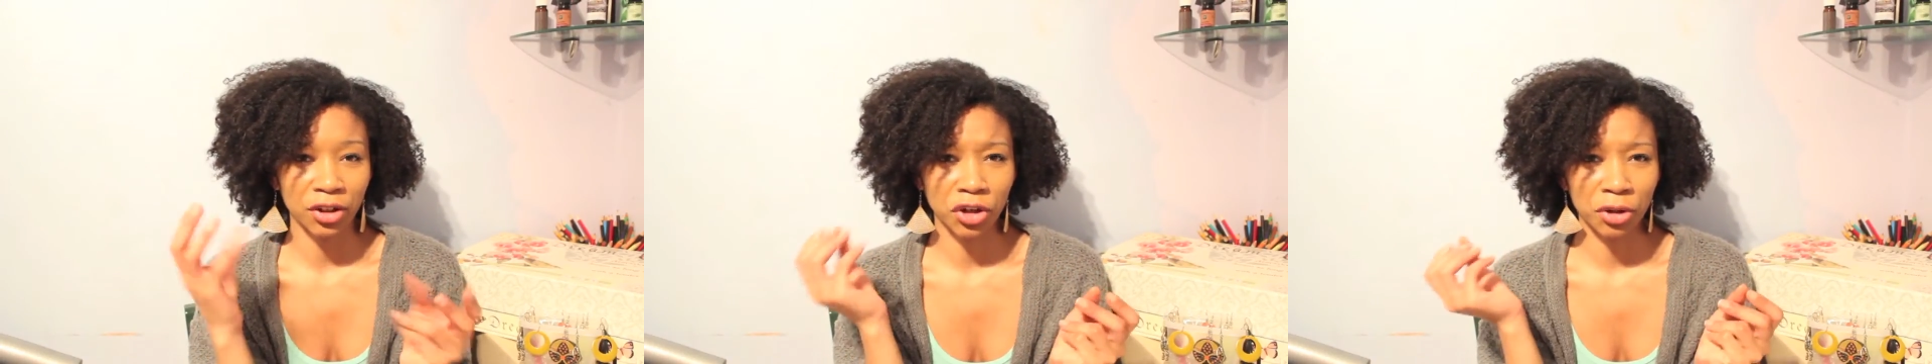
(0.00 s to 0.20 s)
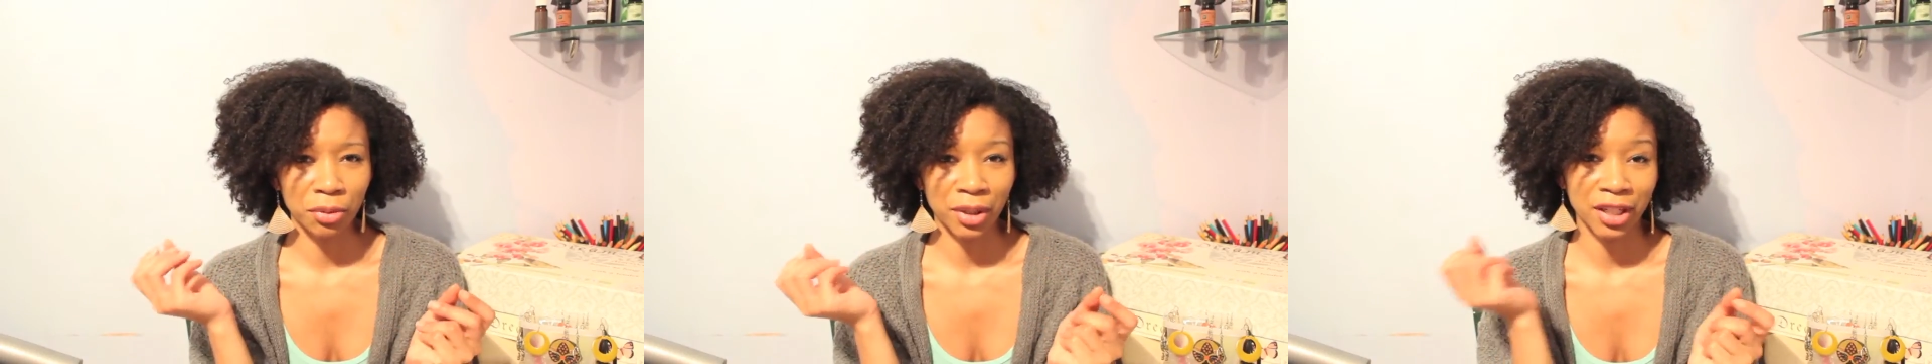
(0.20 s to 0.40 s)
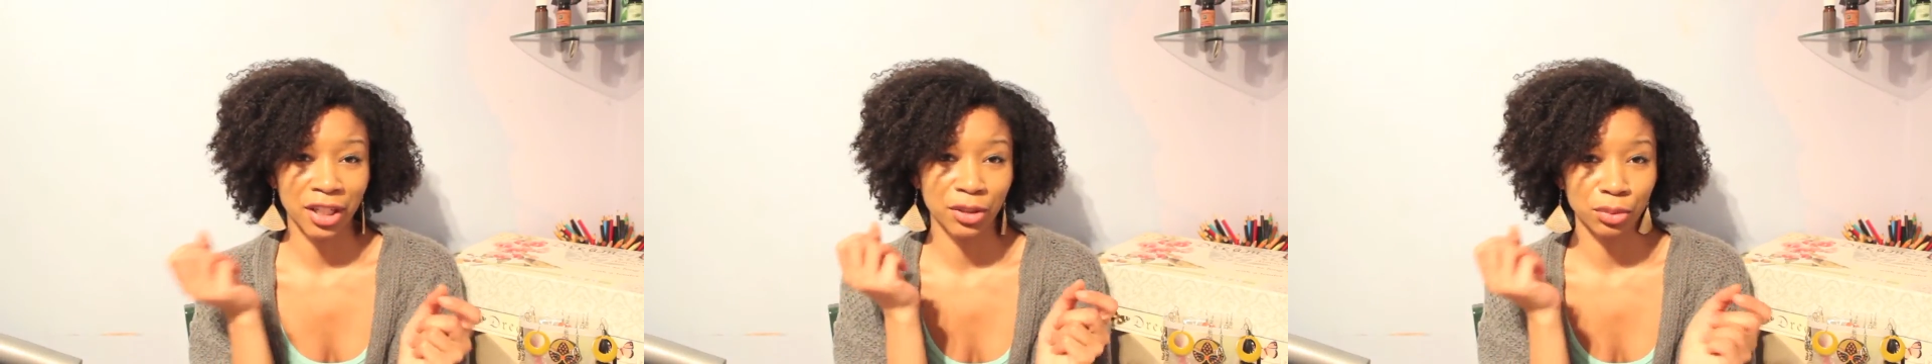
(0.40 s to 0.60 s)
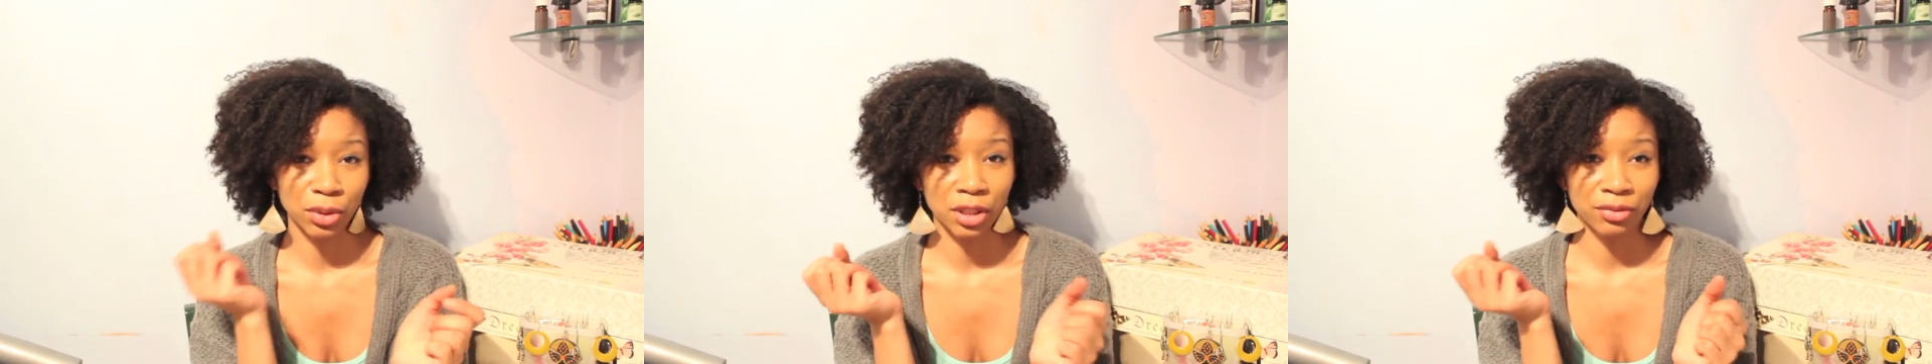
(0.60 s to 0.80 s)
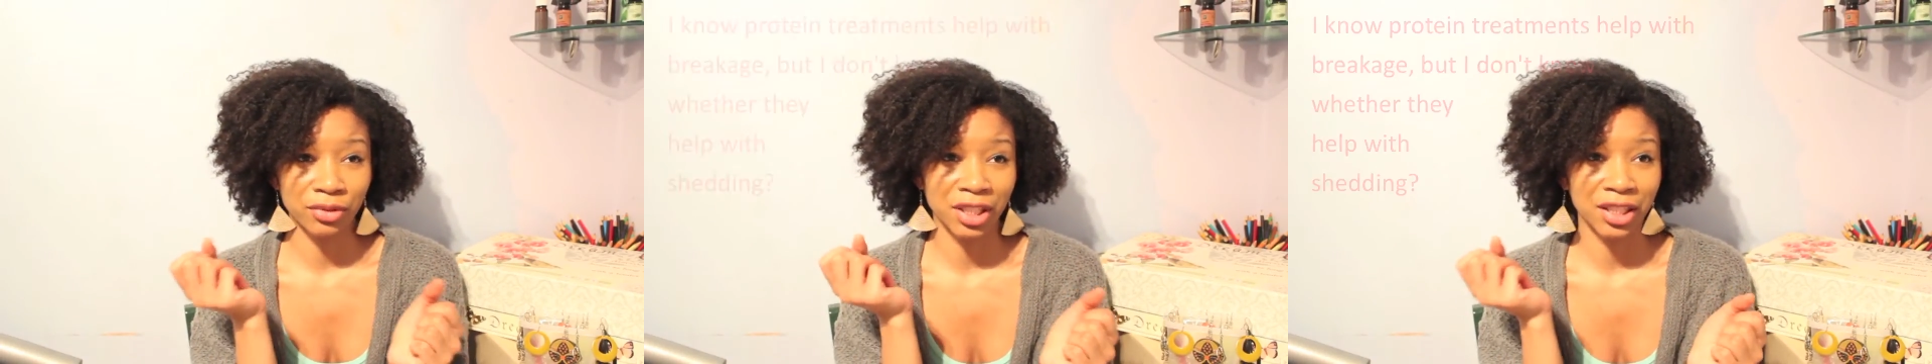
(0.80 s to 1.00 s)
oh, my hair's
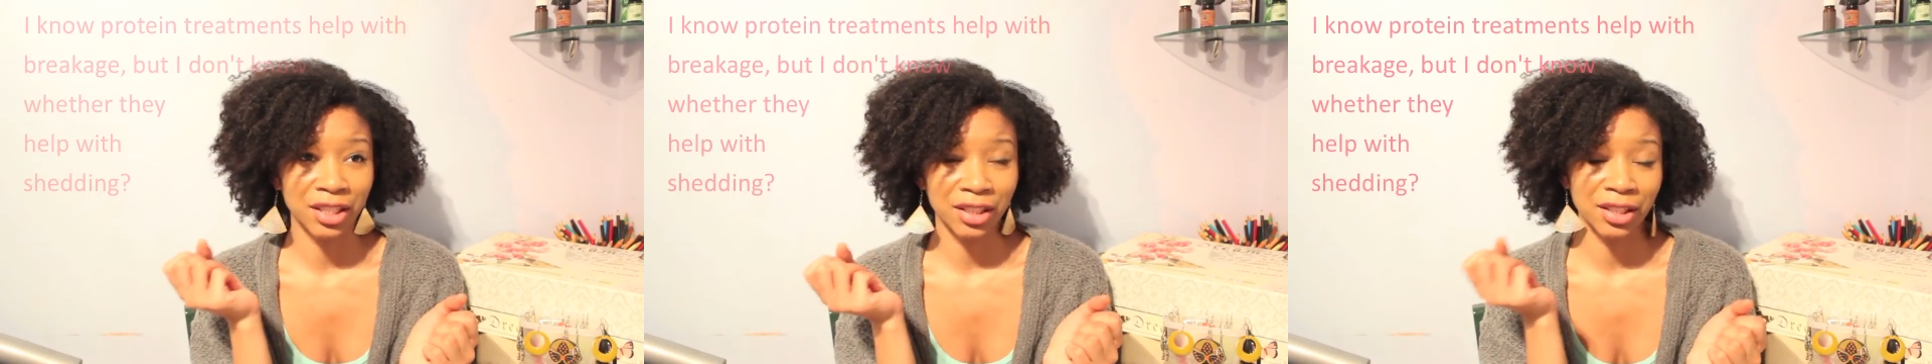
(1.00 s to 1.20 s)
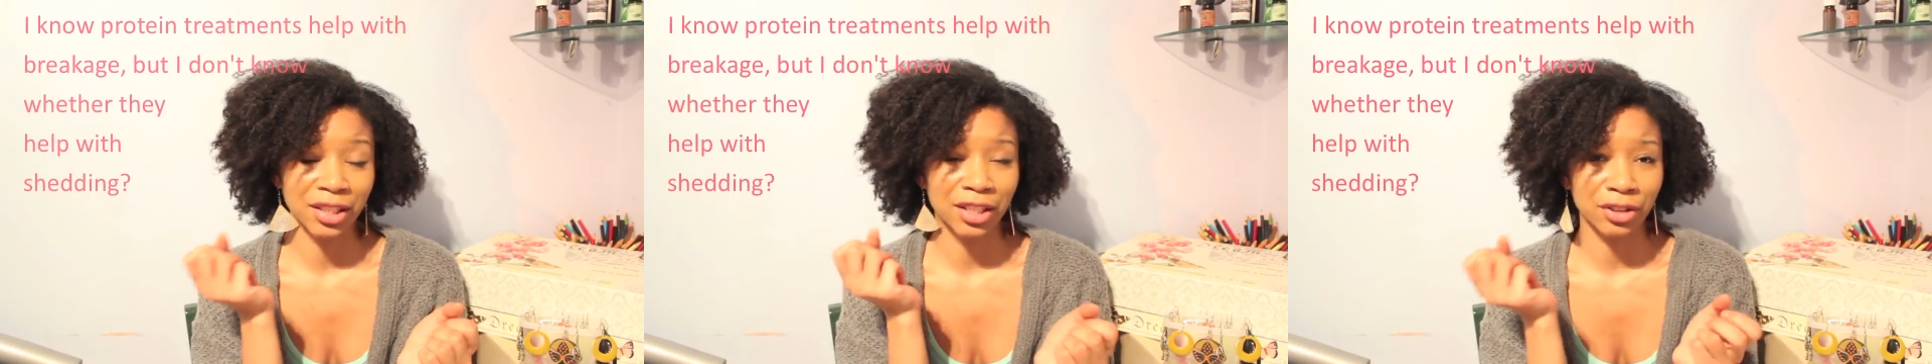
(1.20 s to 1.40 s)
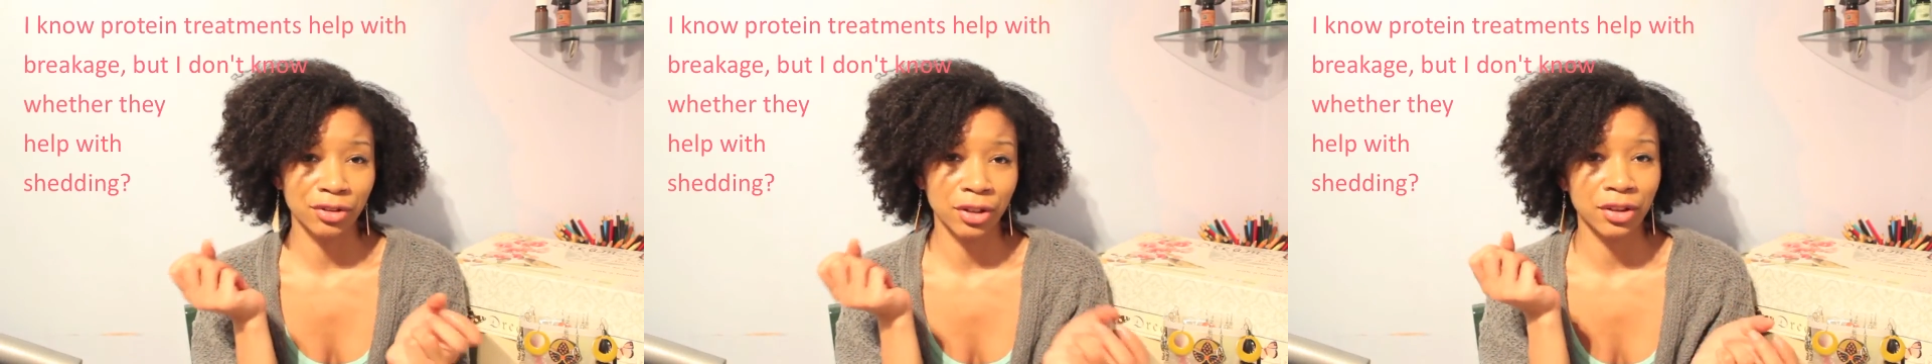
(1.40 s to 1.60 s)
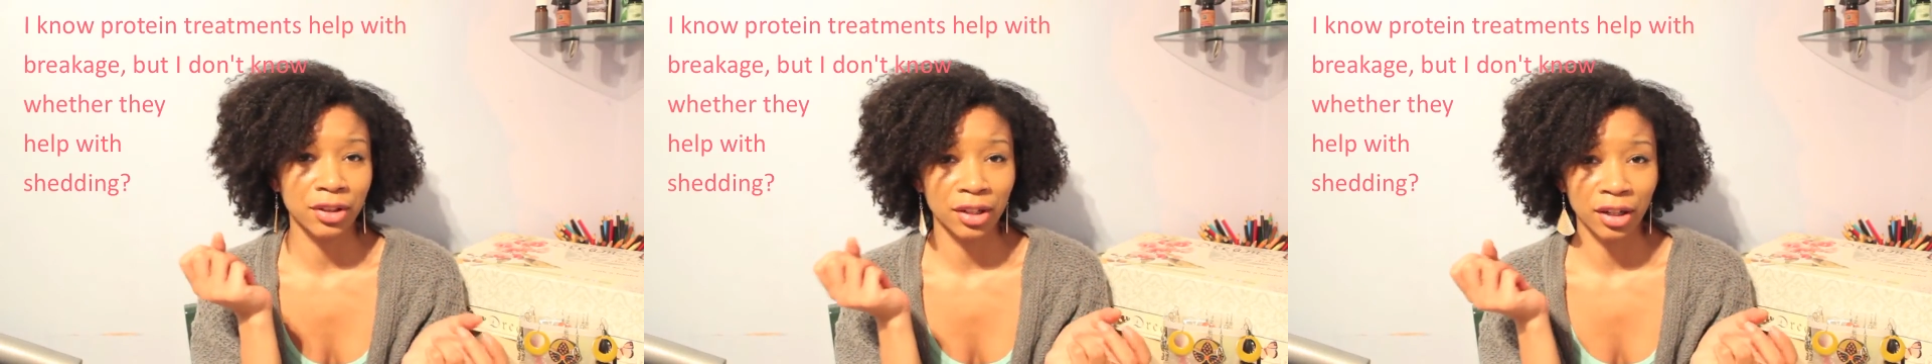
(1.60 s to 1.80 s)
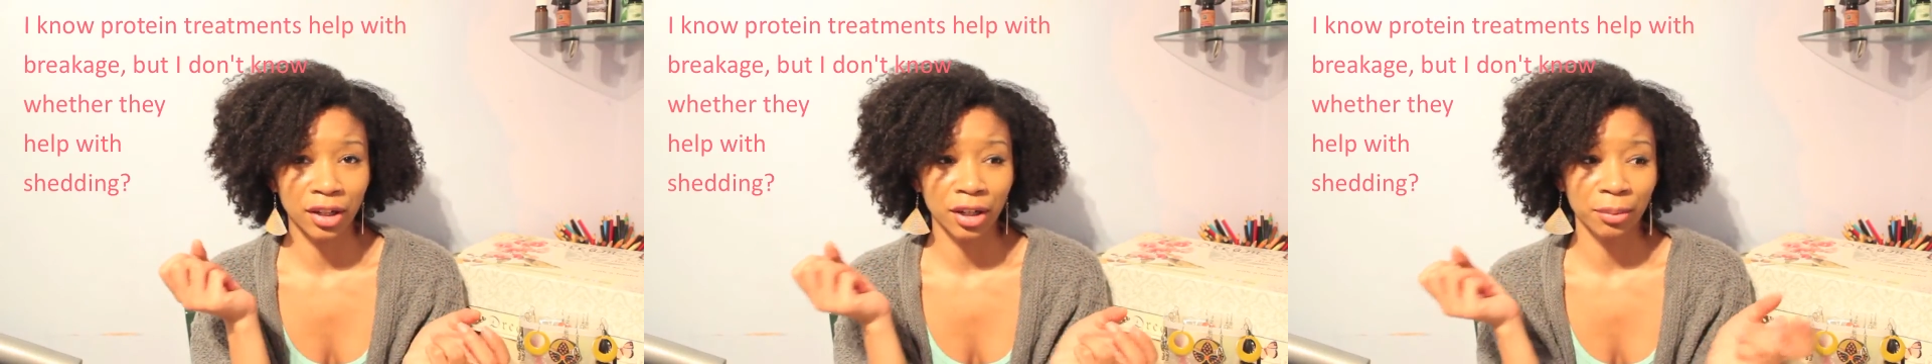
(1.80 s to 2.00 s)
really weak, it needs
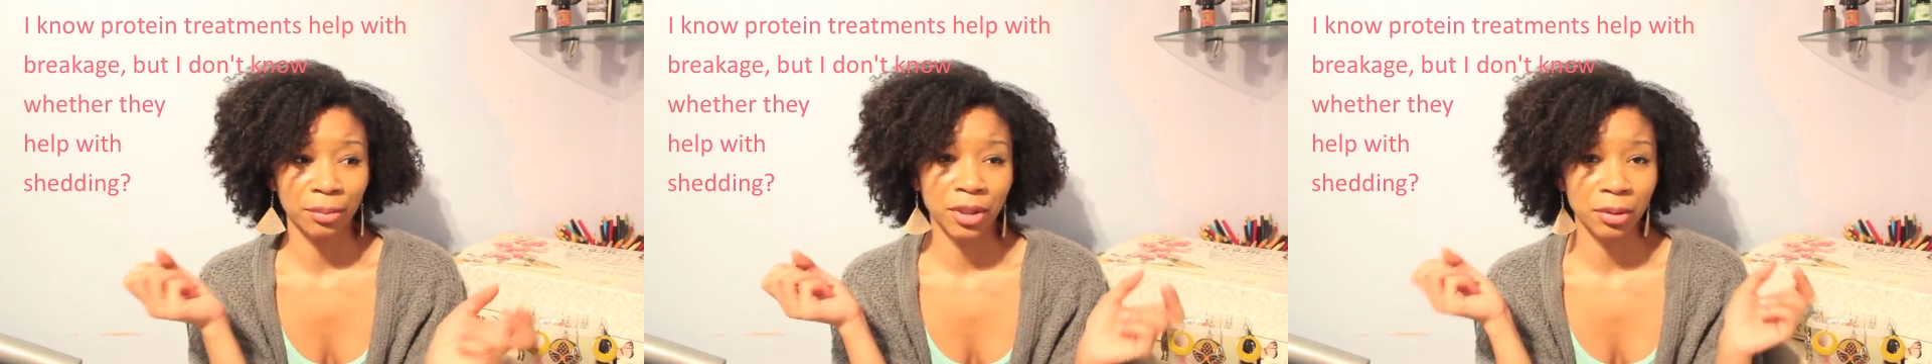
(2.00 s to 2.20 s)
strengthening up,